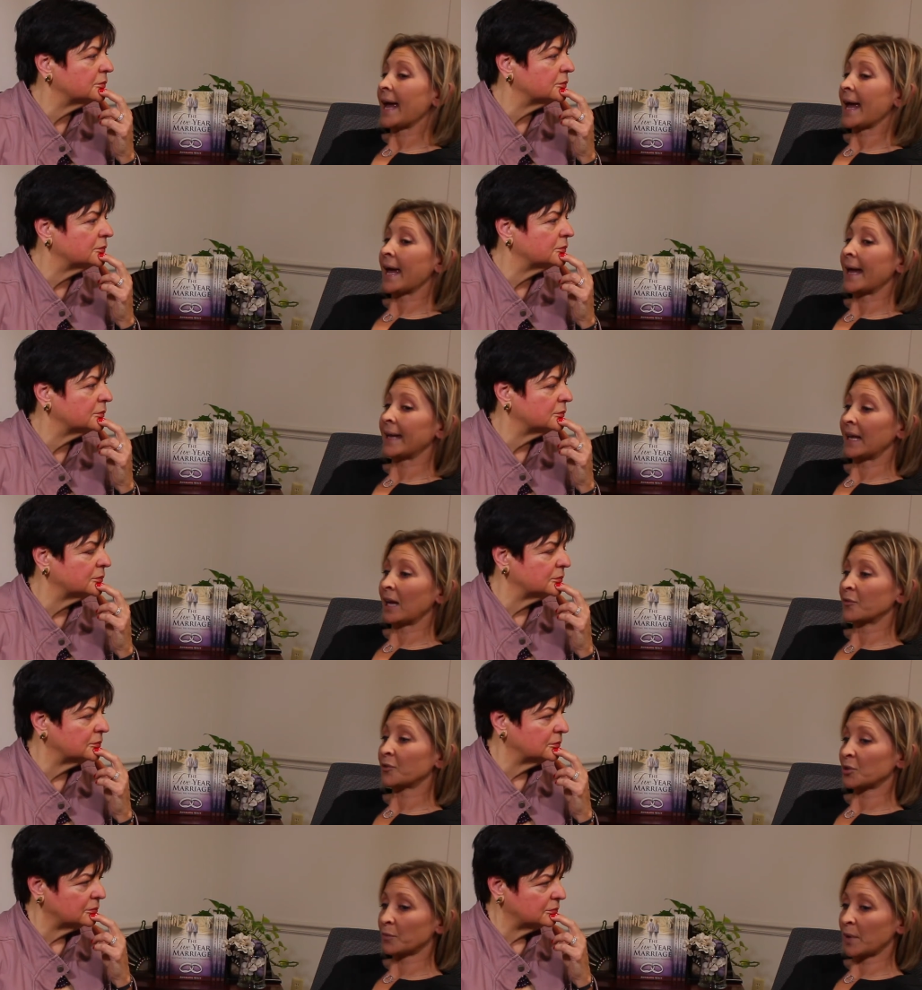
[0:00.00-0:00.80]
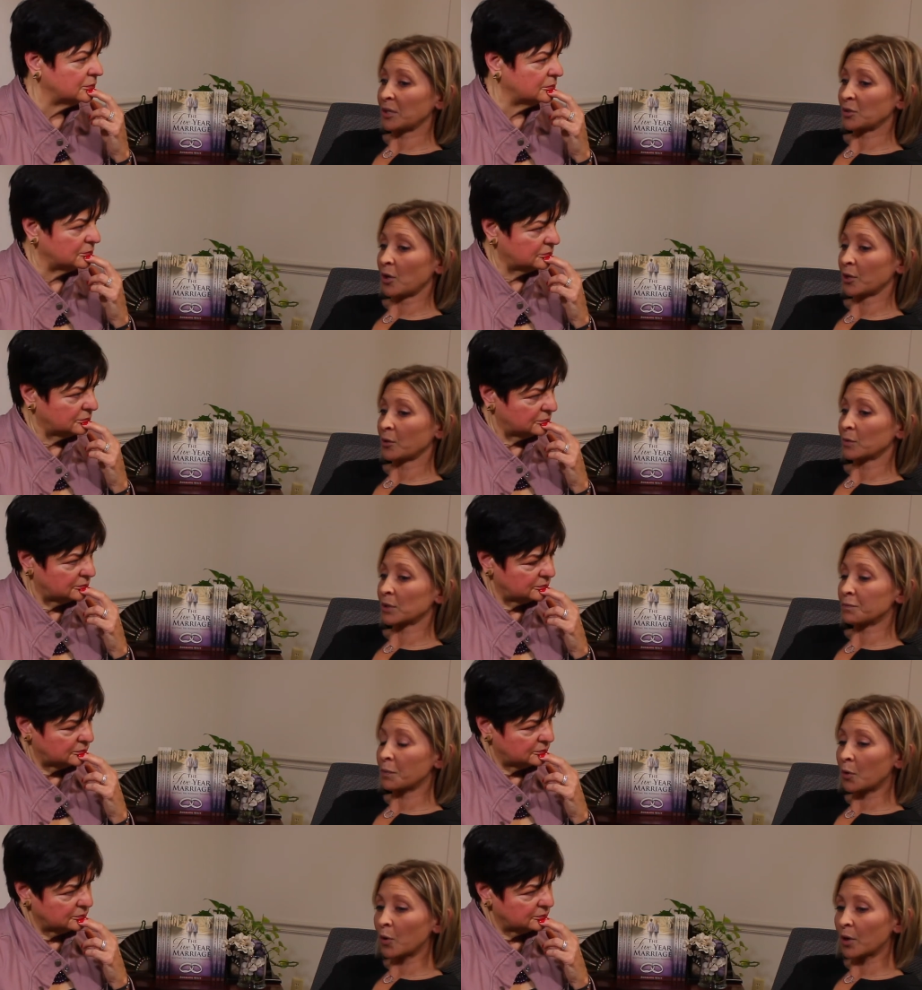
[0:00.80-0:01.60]
Speaker 1: And after my daughter was
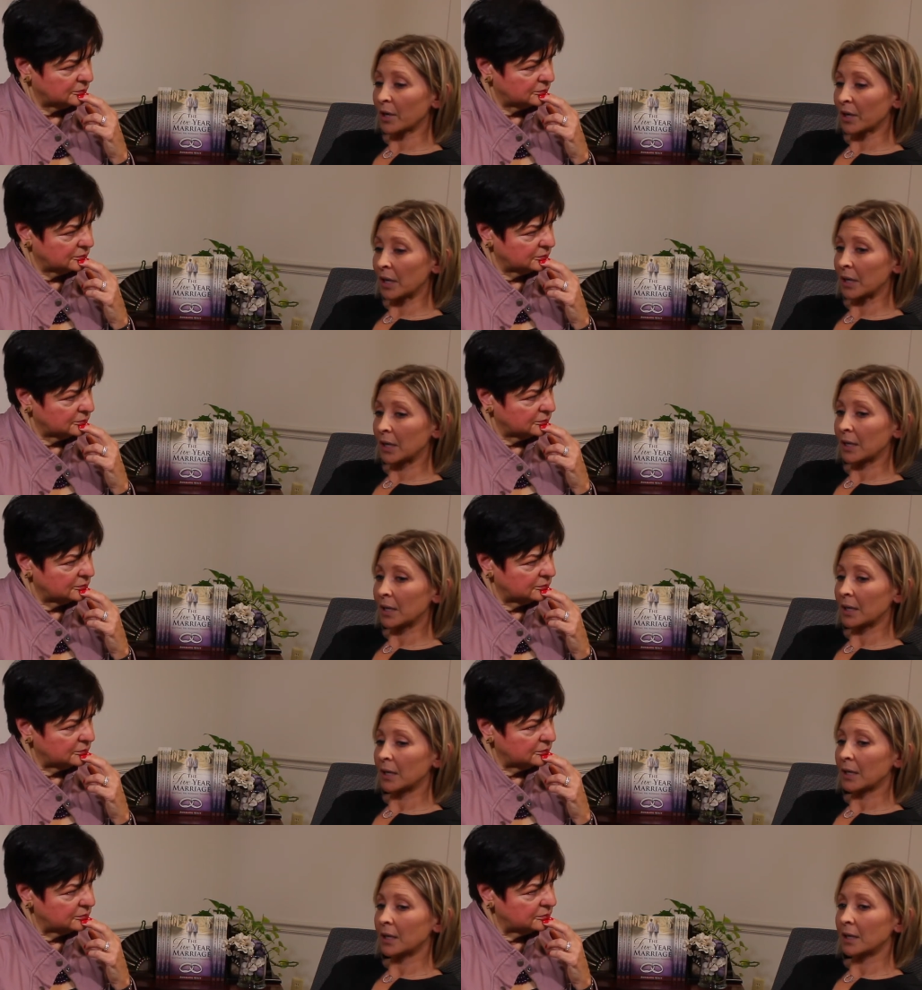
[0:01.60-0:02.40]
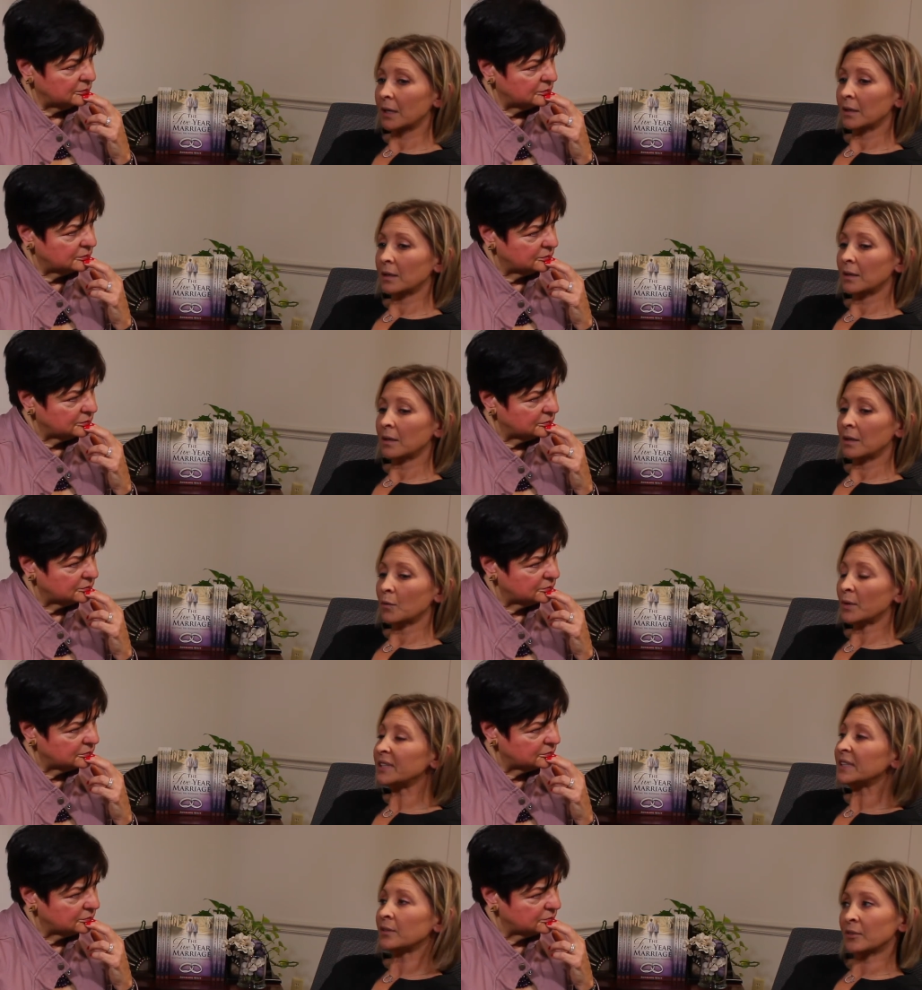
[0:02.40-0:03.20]
born,
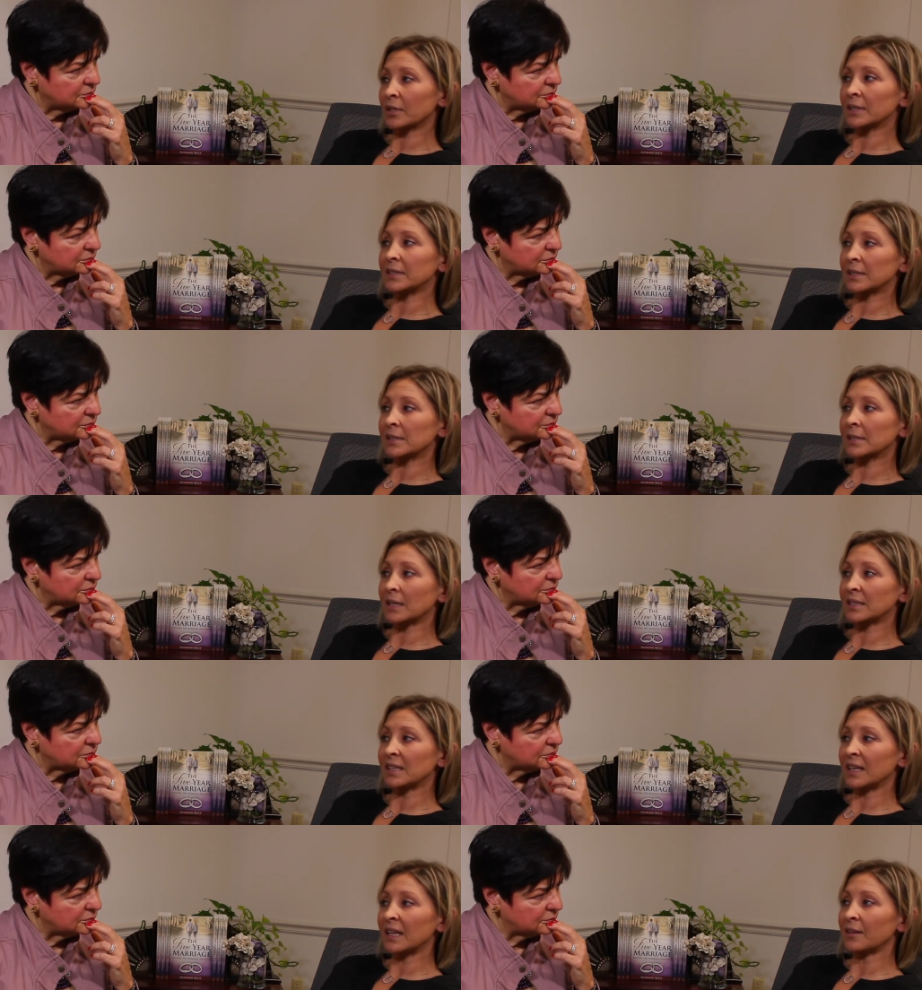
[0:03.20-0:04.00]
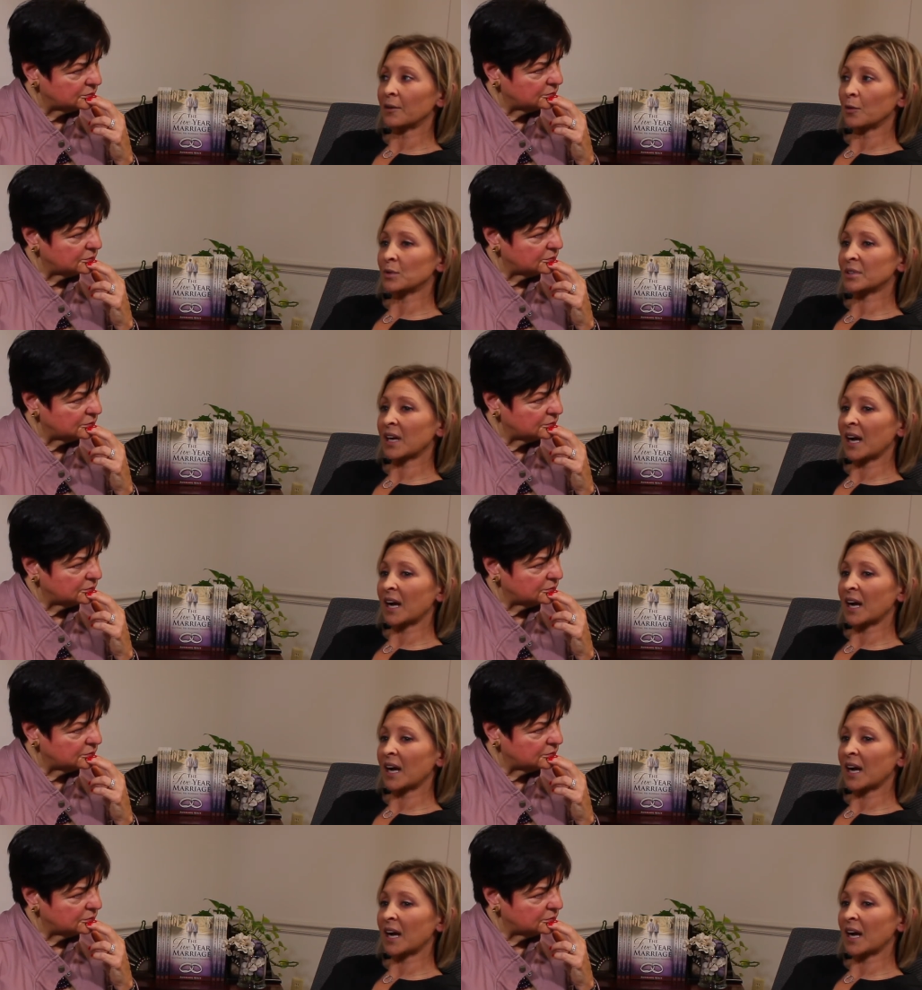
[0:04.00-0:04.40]
we didn't really discuss it either. It was